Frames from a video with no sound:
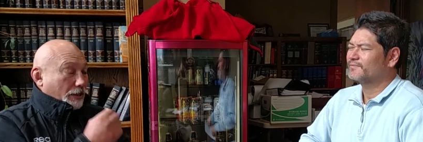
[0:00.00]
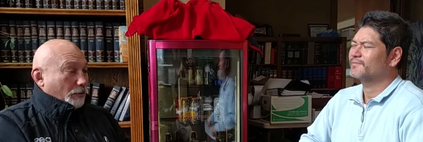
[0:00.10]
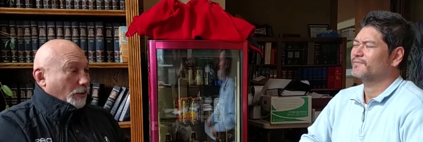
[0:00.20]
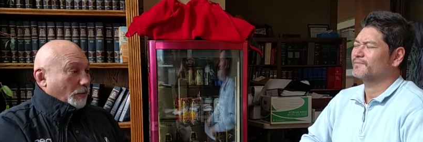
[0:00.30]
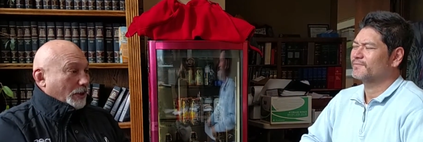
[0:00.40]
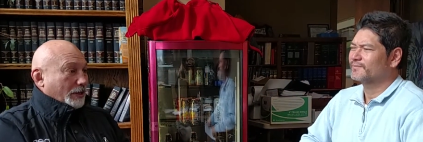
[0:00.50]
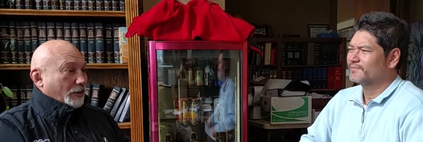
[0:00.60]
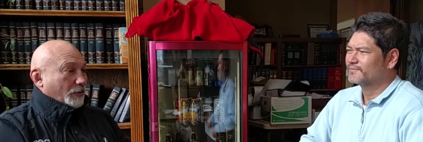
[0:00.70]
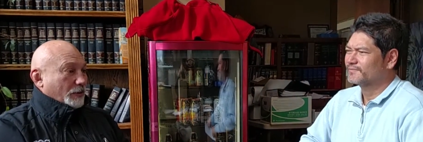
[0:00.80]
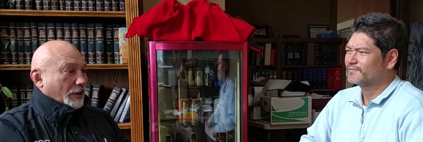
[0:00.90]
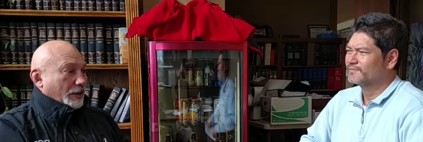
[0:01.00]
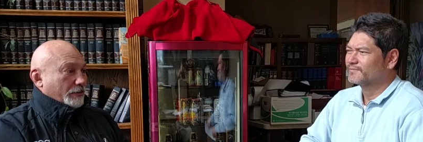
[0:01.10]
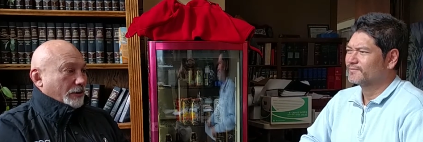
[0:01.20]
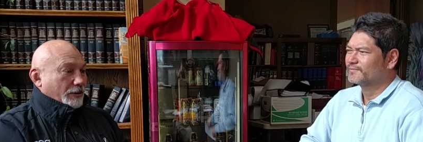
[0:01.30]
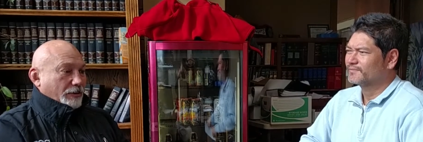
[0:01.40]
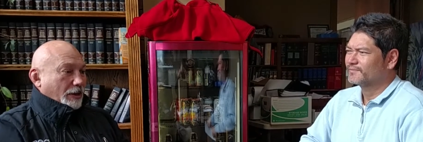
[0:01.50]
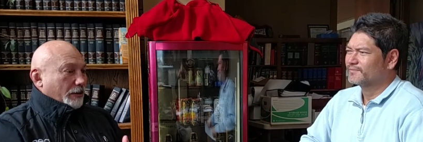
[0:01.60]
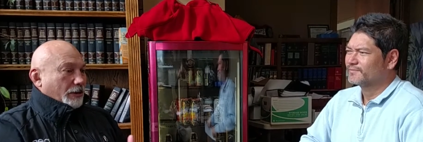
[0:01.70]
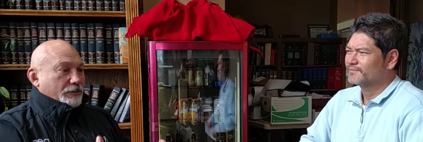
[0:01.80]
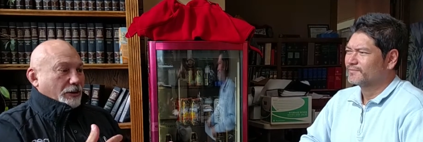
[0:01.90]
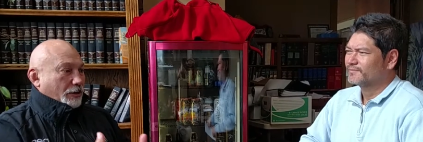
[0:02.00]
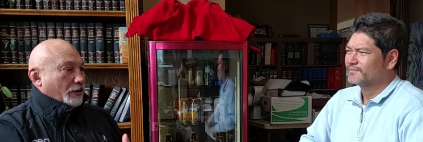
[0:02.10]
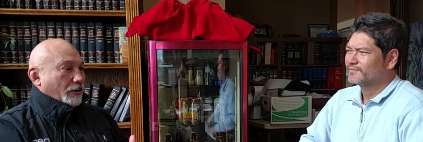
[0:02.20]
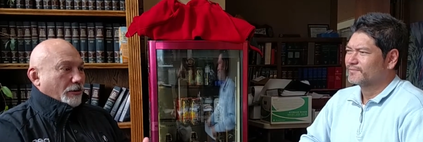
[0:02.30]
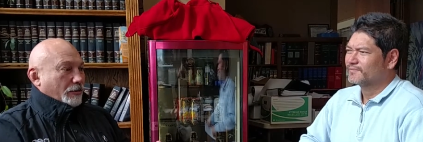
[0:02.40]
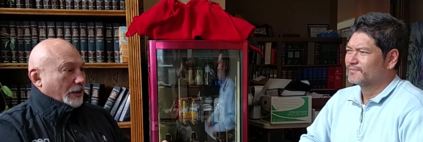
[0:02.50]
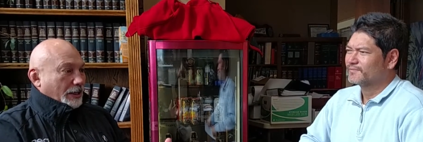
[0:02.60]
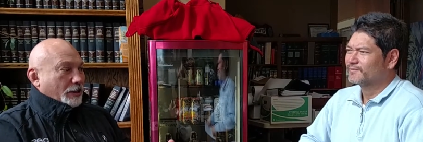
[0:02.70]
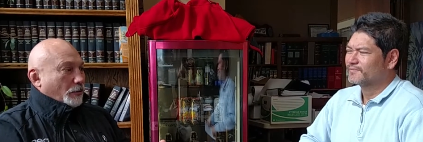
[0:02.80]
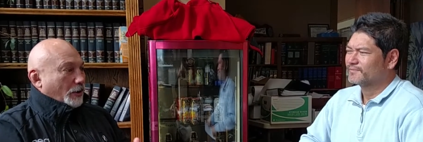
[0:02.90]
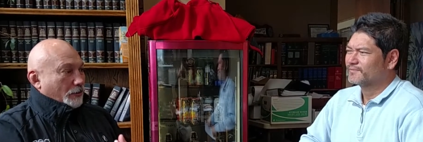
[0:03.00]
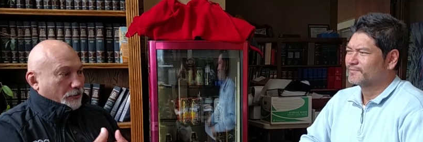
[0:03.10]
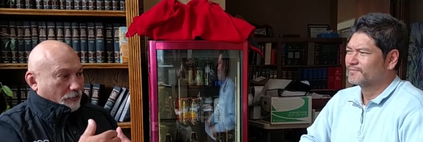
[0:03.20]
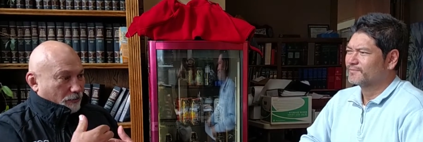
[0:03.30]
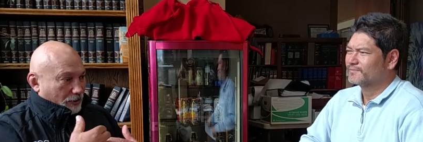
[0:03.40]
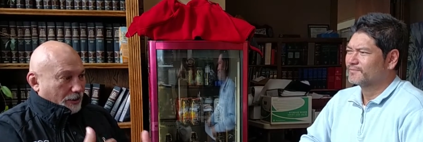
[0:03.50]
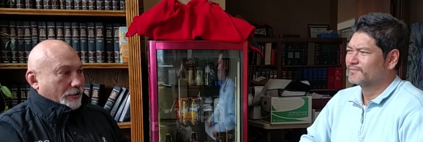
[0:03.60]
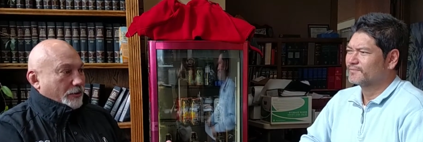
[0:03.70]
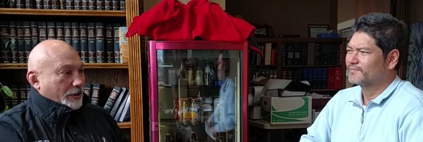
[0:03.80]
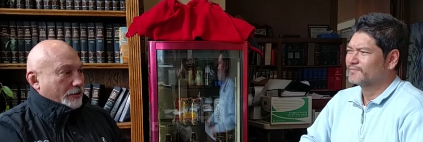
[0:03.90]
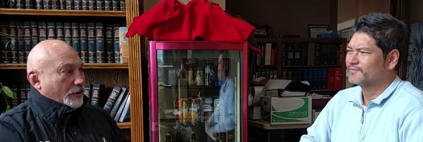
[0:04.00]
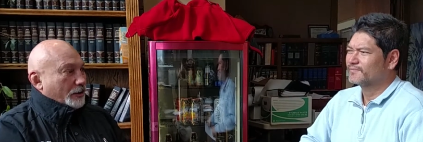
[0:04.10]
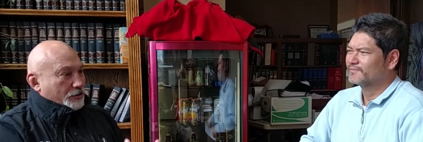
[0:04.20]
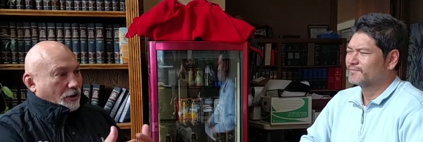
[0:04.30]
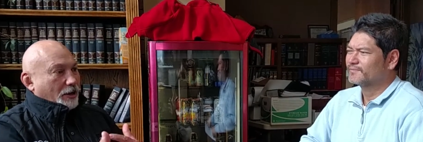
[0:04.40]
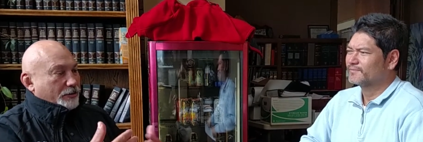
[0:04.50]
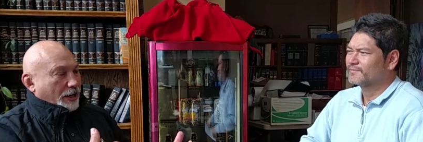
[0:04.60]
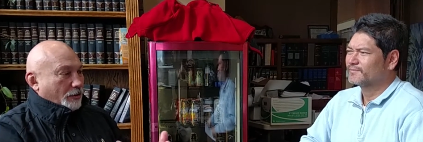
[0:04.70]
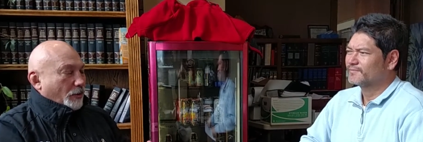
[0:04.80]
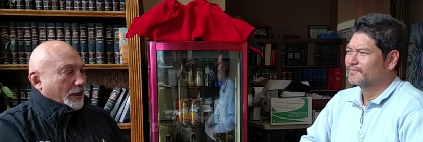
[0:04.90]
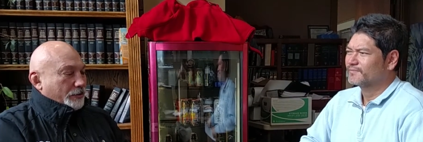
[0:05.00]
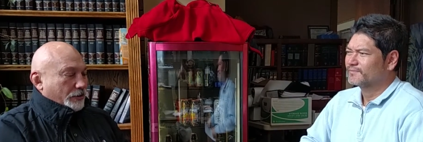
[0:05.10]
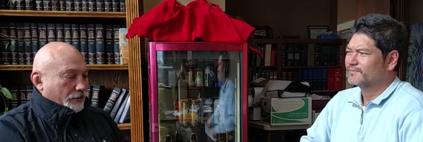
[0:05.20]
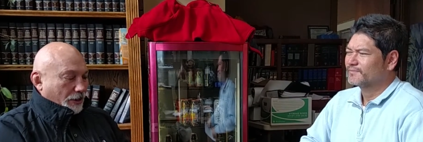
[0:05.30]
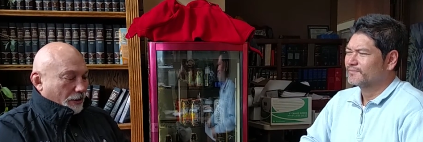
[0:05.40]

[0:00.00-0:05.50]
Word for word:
Speaker 1: It could be many different things. And these, these can occur at anywhere from literally touch contact ranges.